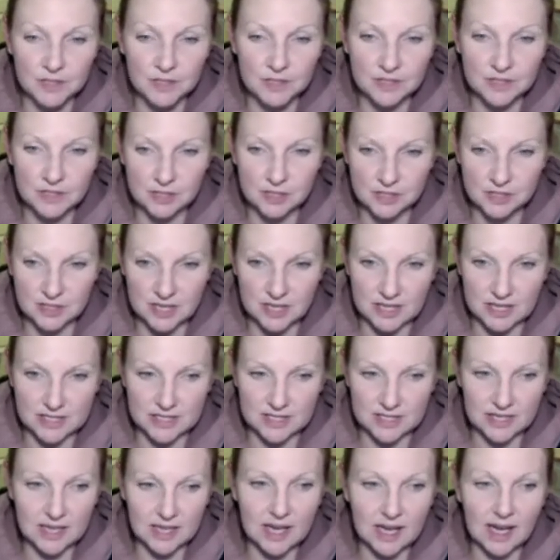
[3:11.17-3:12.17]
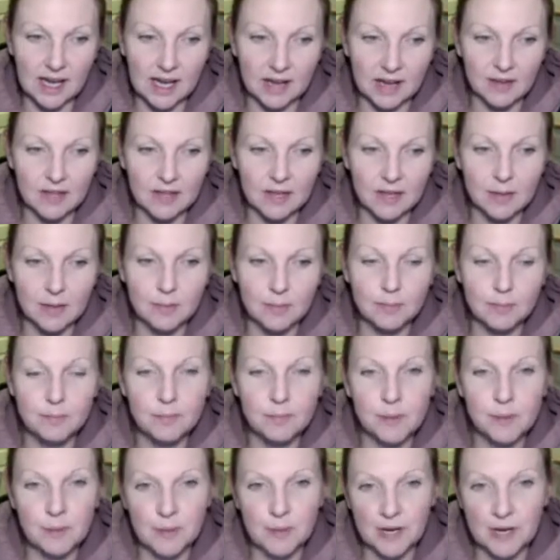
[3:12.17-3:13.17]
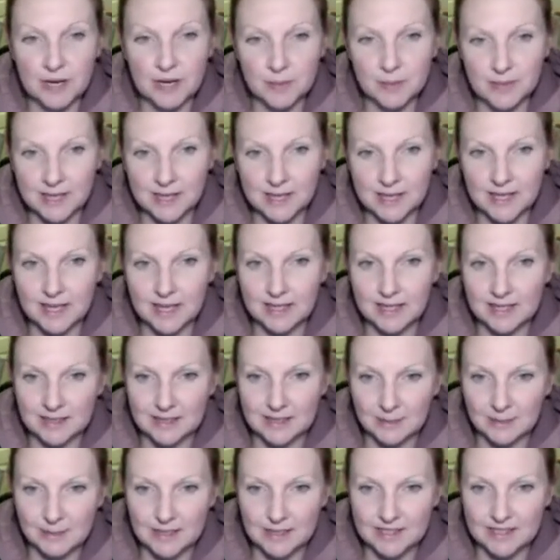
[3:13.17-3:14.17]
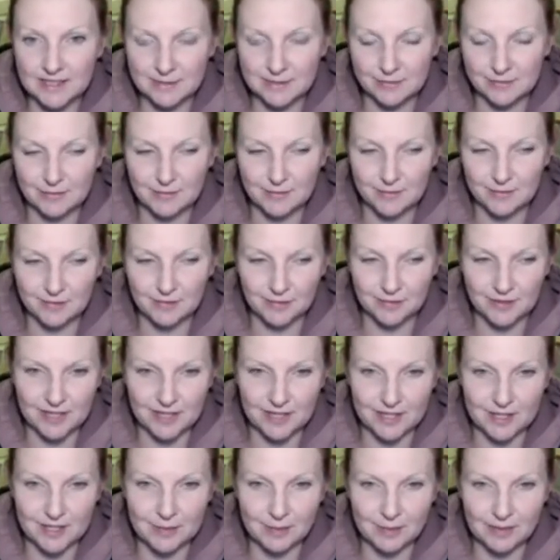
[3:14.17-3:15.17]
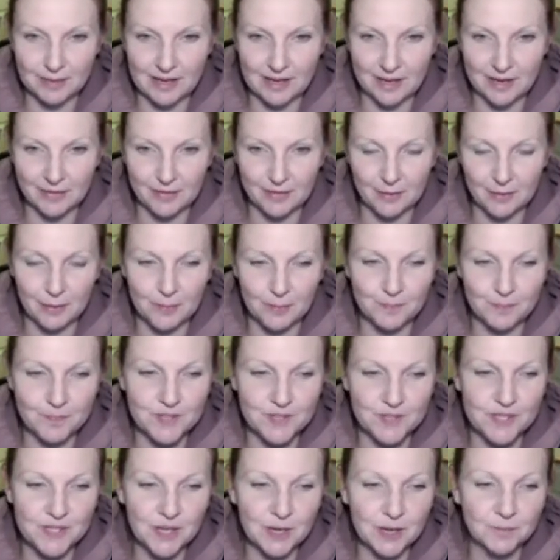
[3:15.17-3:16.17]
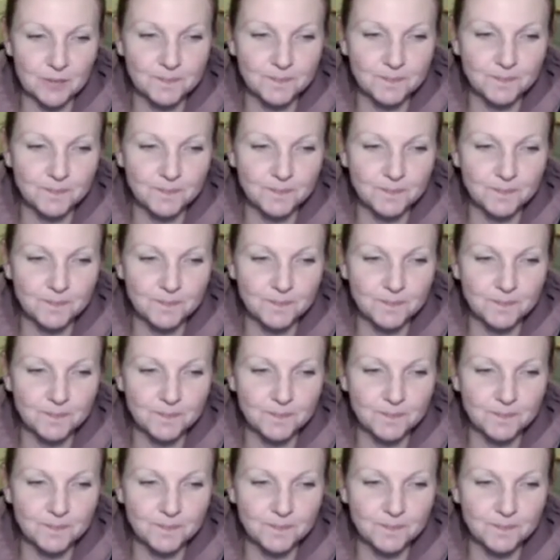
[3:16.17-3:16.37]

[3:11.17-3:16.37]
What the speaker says: Just get it out there, but we're going to make it a little bit different for each platform. So